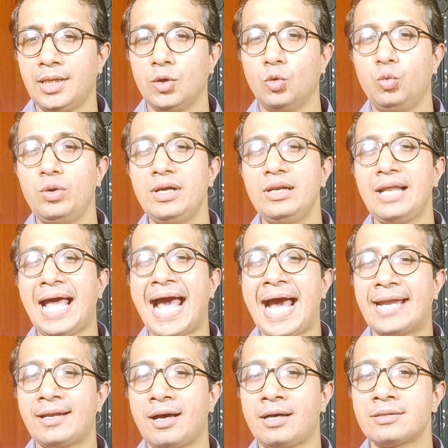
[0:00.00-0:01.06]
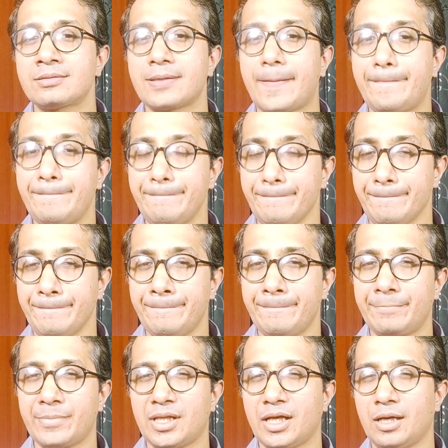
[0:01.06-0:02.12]
will Hannah's
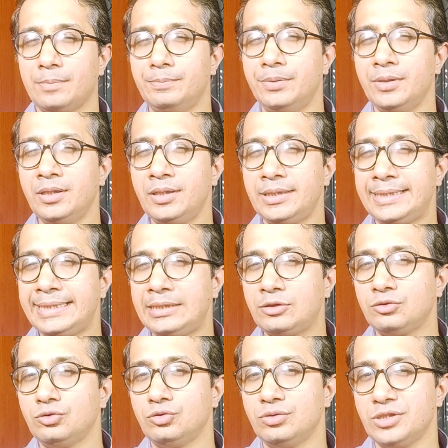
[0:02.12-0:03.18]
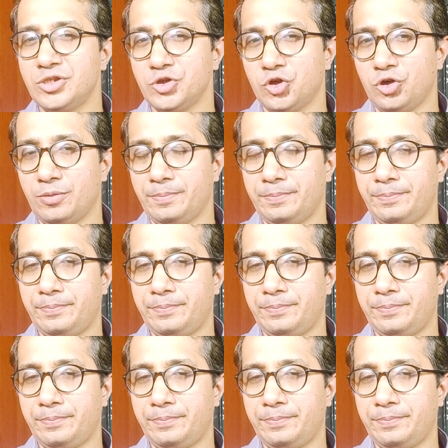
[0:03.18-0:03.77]
ability to do the job?